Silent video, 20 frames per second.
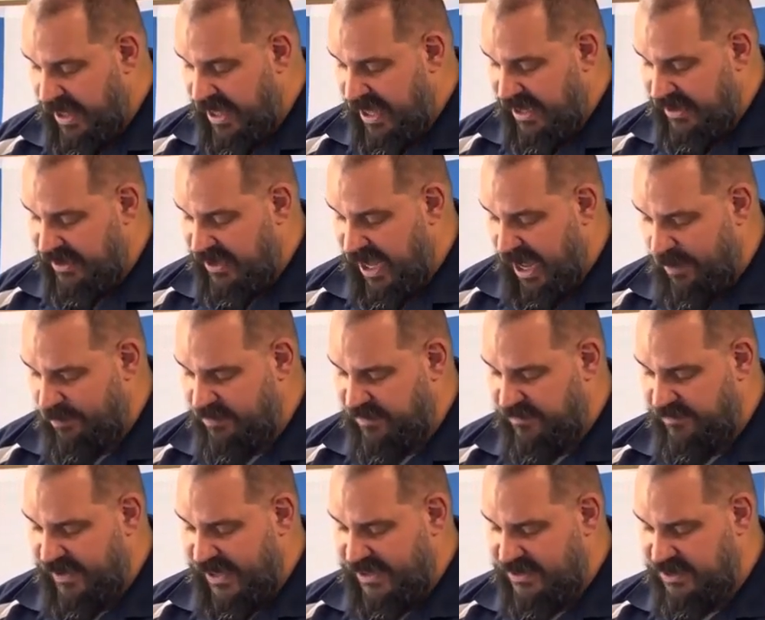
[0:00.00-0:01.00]
And the
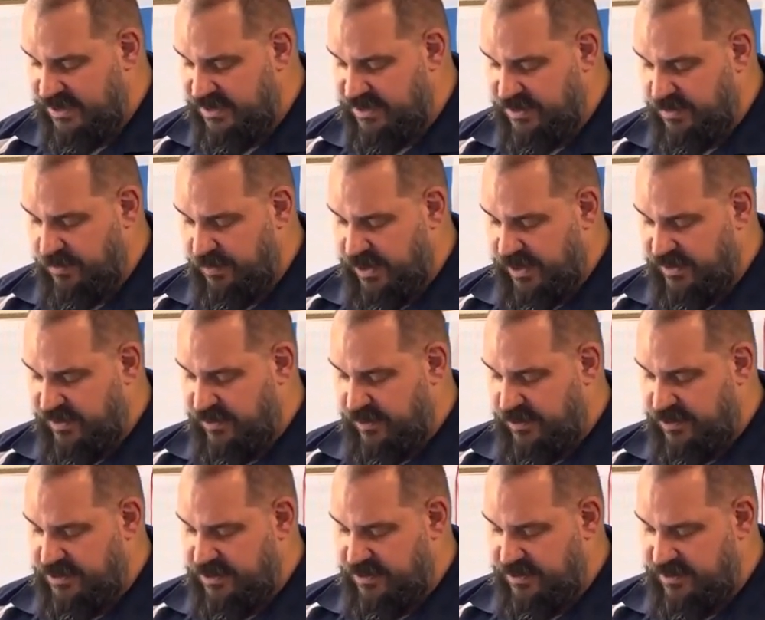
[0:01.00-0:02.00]
observations and
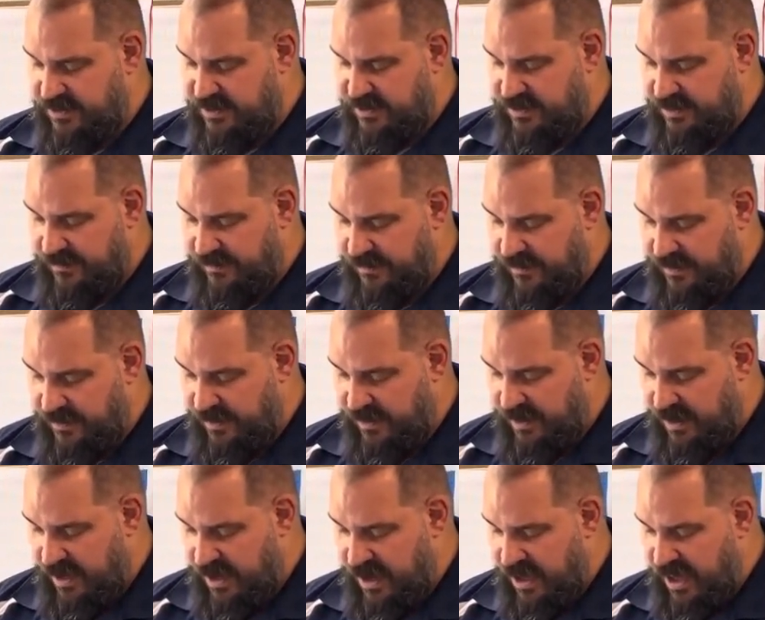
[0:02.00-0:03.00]
researches
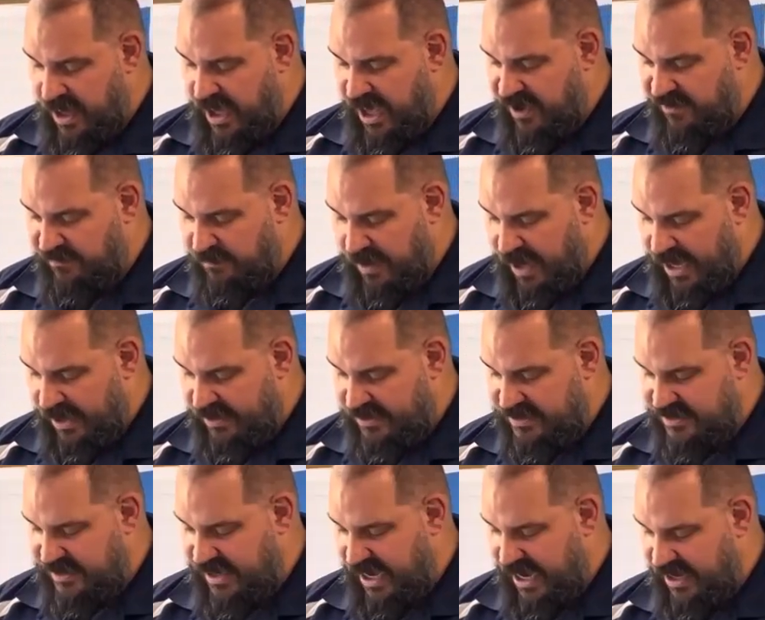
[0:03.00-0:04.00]
of modern
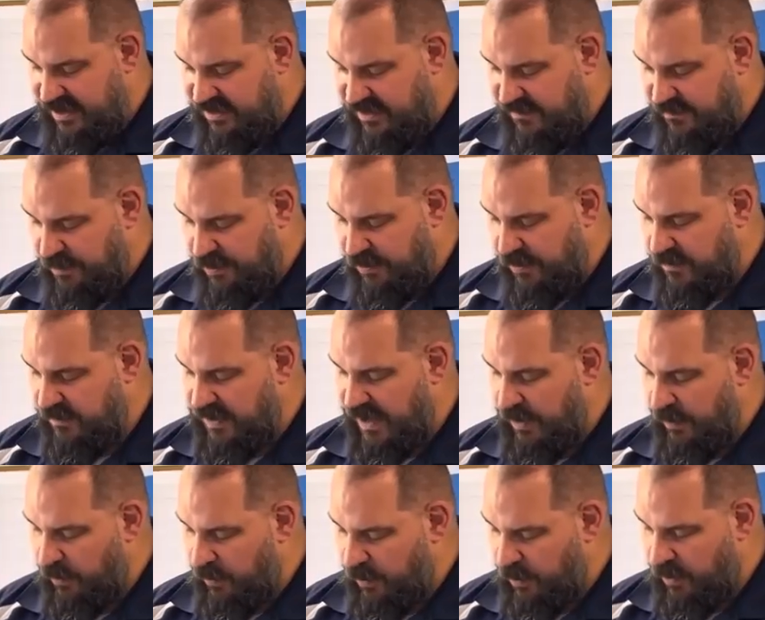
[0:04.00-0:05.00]
science have proved
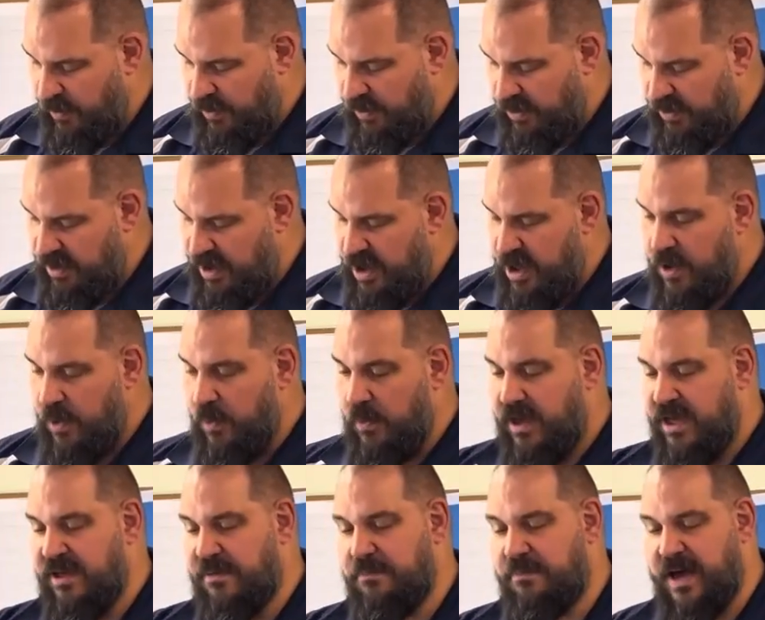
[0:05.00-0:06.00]
that wool,
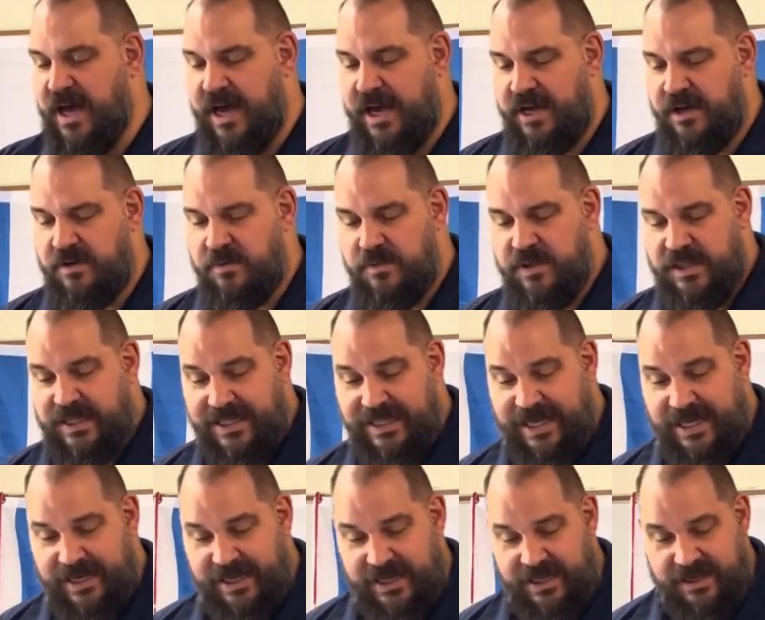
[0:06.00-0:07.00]
when combined with
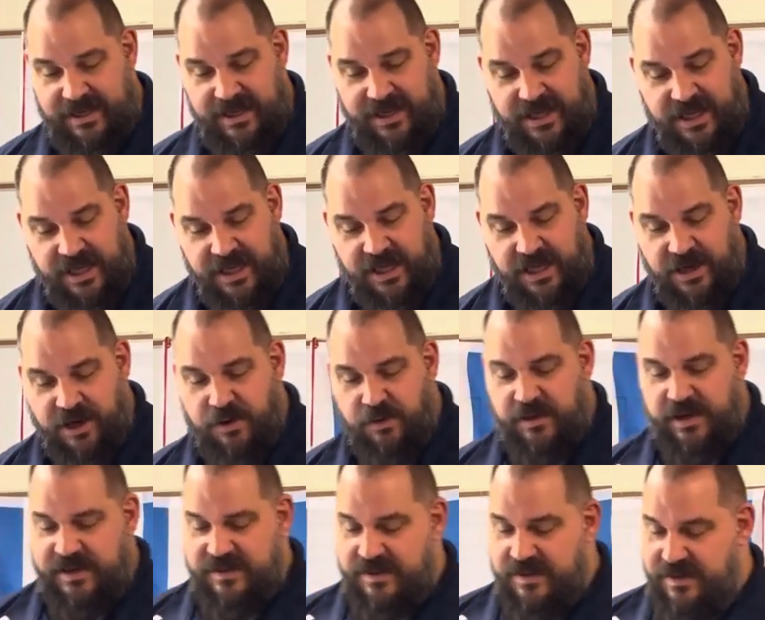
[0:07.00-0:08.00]
linen,
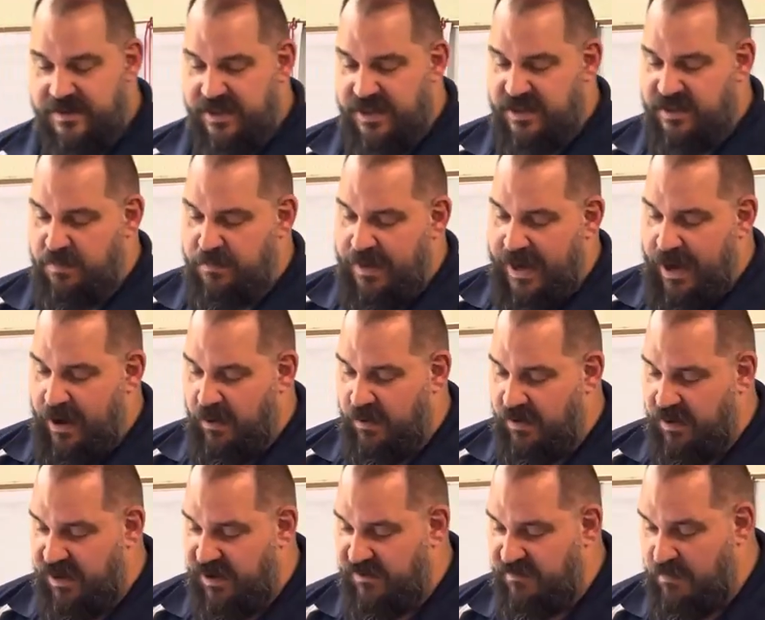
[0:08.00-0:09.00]
increases its
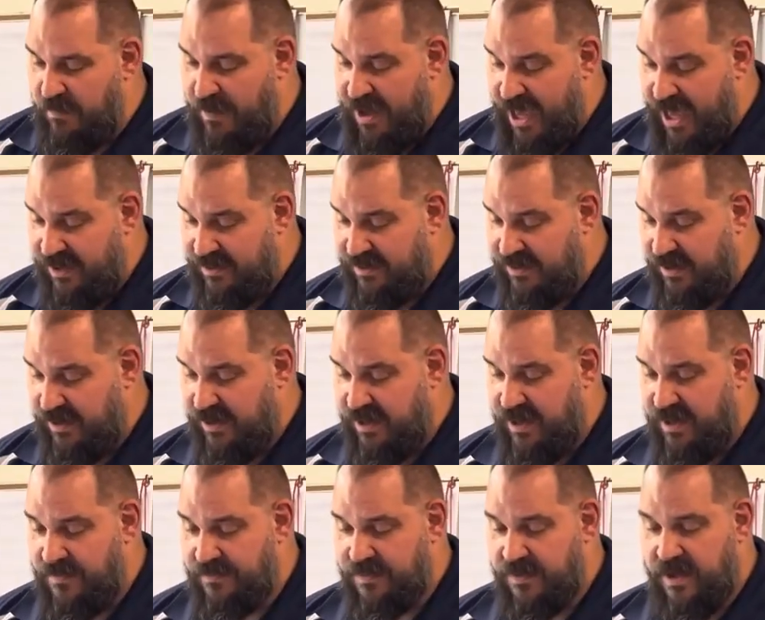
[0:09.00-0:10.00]
power of passing
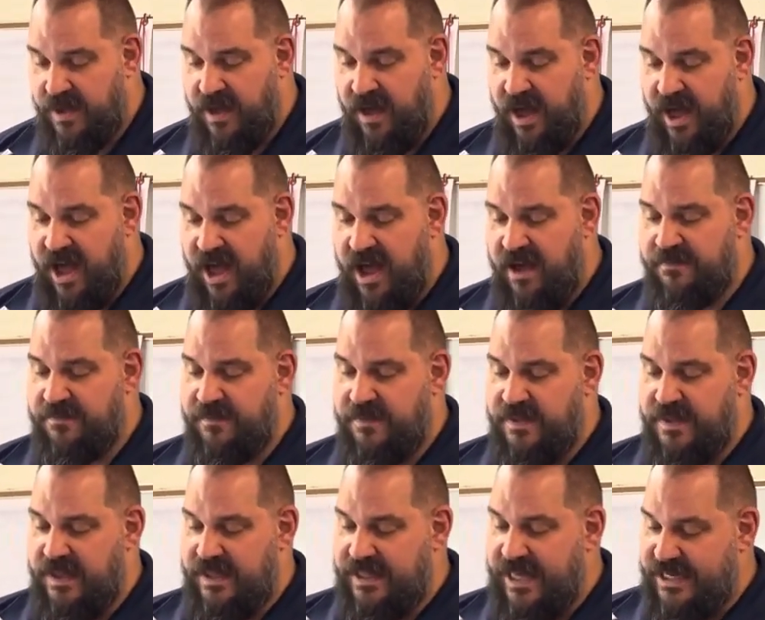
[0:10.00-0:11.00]
off
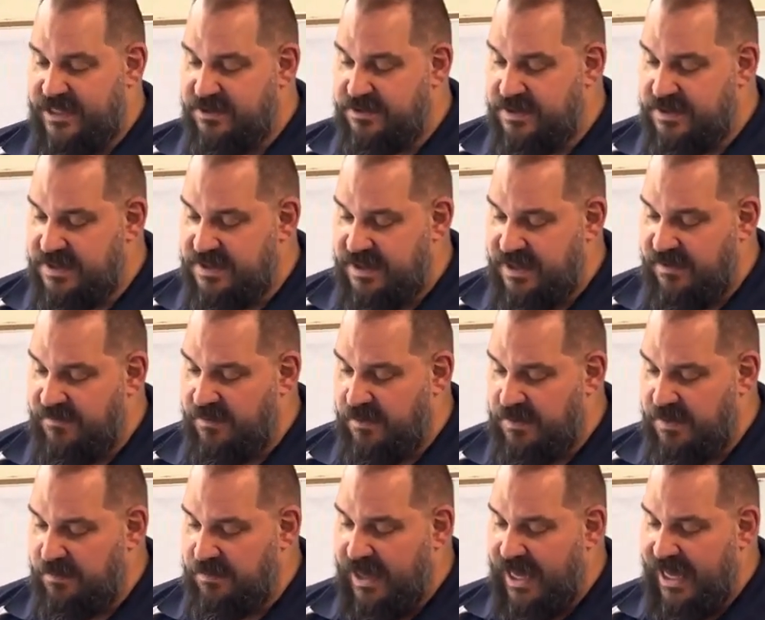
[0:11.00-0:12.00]
the electricity from
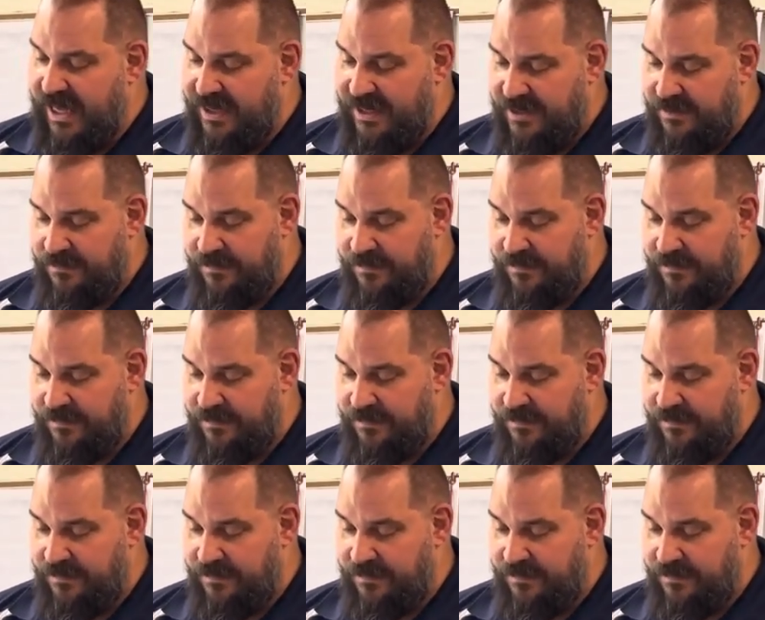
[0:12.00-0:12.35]
the body.